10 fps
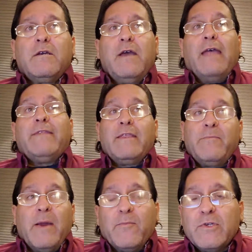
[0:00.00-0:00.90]
and then the
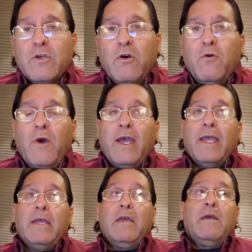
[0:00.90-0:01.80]
memories go
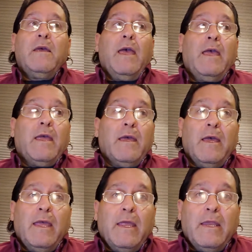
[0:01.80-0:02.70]
away.
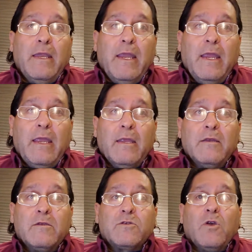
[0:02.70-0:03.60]

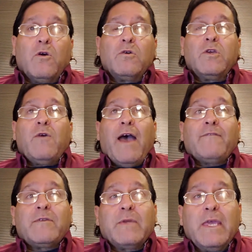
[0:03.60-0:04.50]
And so you
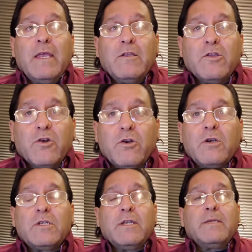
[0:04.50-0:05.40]
have to
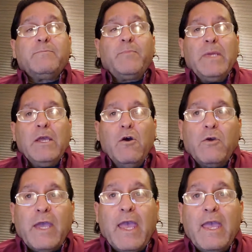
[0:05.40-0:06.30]
learn to be
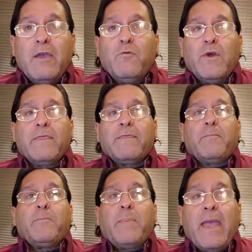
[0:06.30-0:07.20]
okay with the
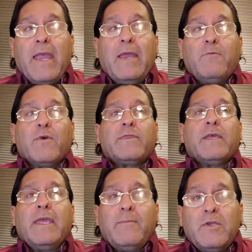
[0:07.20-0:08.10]
pain, with the
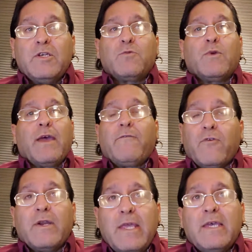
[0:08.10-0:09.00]
images,
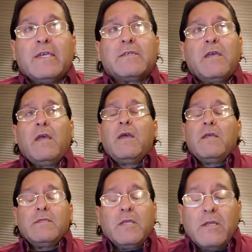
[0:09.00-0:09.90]
whatever it is,
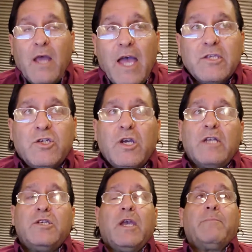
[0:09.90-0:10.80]
to not
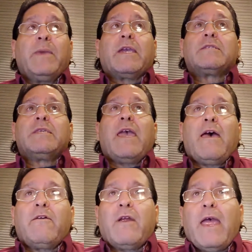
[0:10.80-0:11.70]
judge it. Because the
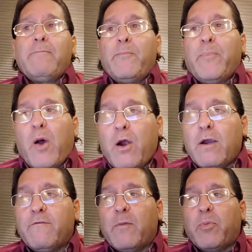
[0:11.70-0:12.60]
other
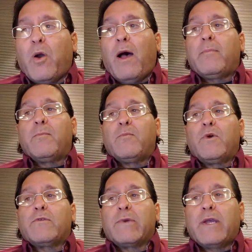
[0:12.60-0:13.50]
part of the problem
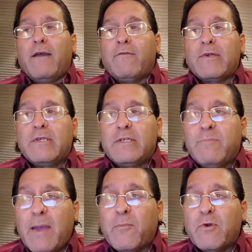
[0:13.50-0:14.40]
with recovering these
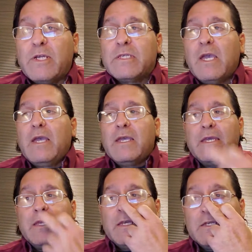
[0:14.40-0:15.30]
memories
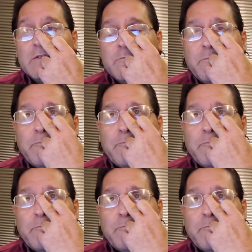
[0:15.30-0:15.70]
is